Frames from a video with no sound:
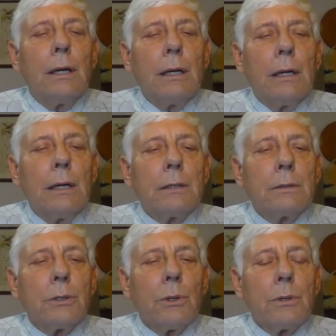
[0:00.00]
And
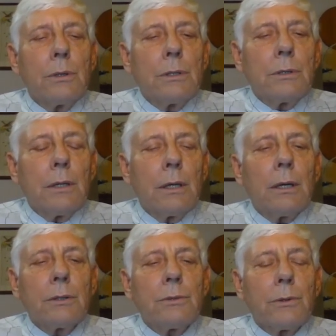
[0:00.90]
so this
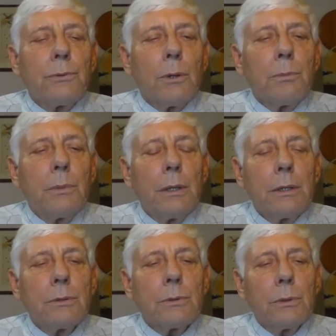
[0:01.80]
construct form
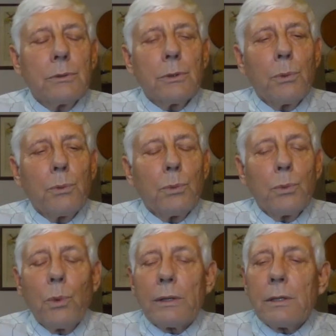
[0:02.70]
is the
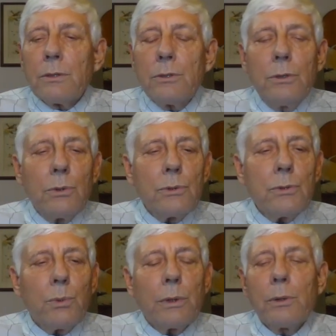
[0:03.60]
one that's used
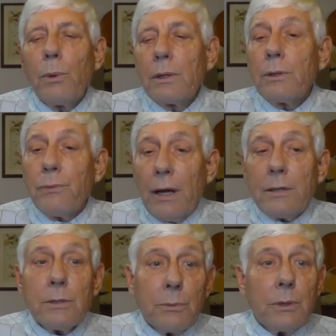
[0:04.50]
when you want to define
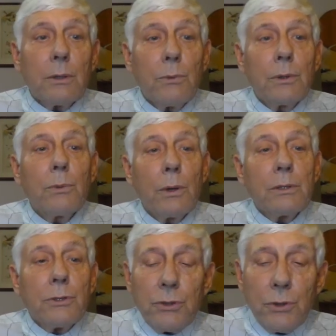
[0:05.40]
something, when you want to
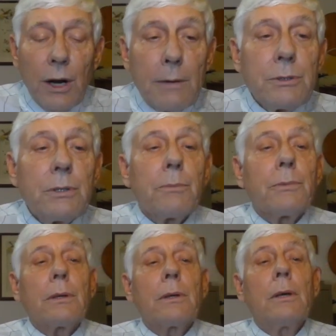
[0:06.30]
describe
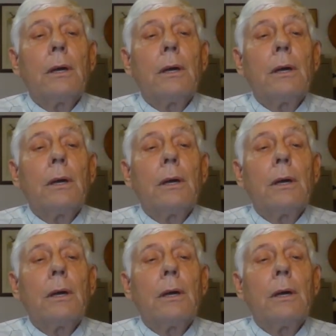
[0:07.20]
something.